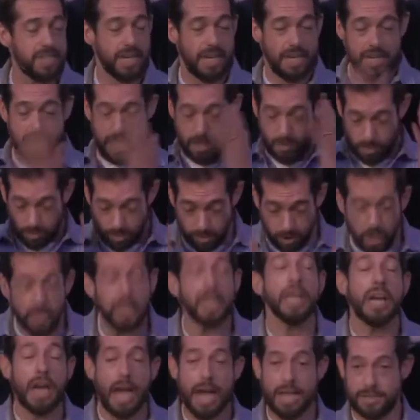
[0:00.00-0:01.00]
and He will look
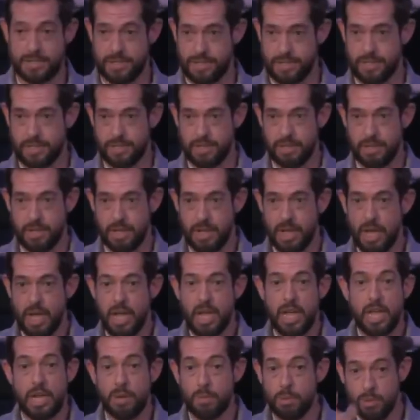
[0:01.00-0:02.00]
at us.
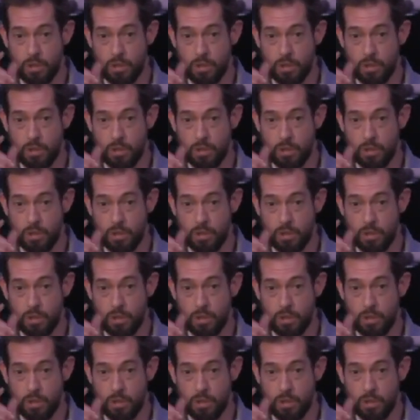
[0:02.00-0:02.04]
He will